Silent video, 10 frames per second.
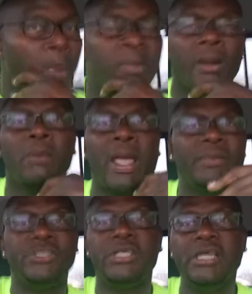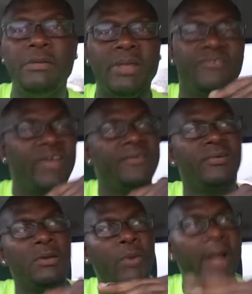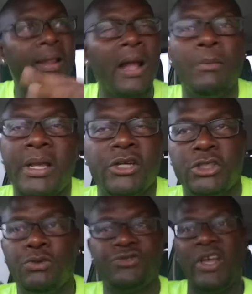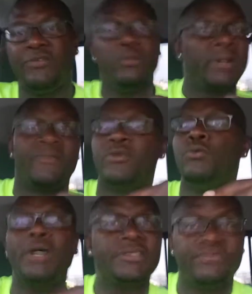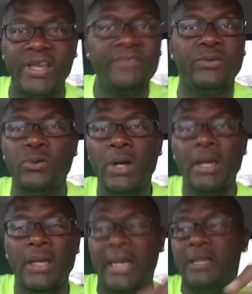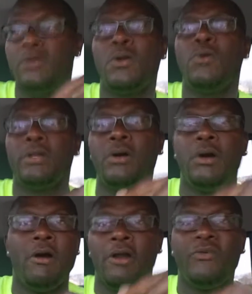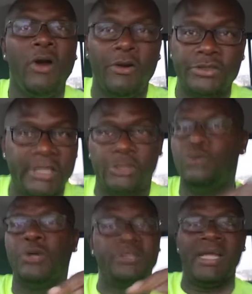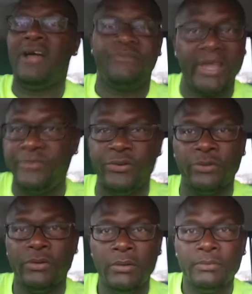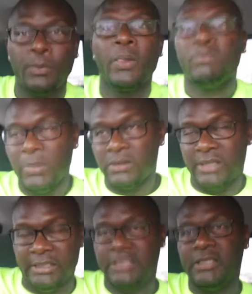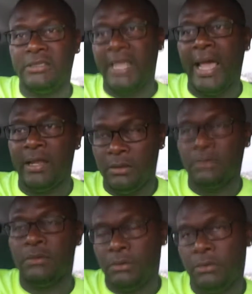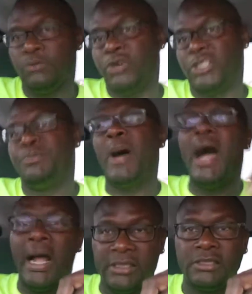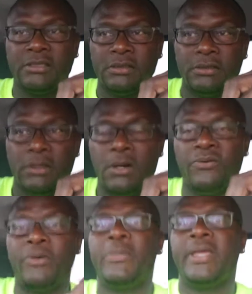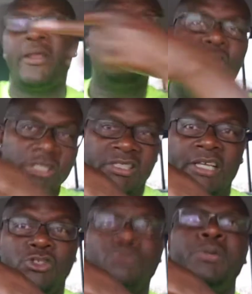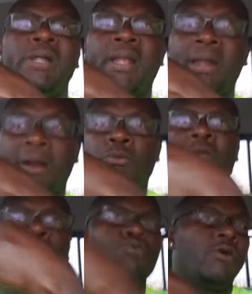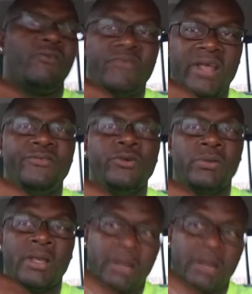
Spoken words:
maybe she could be faithful and wait it out because you was faithful. But if you wasn't faithful, and you know in your heart of hearts that you was not faithful, this is that response from the energies that you put in there when you weren't faithful. The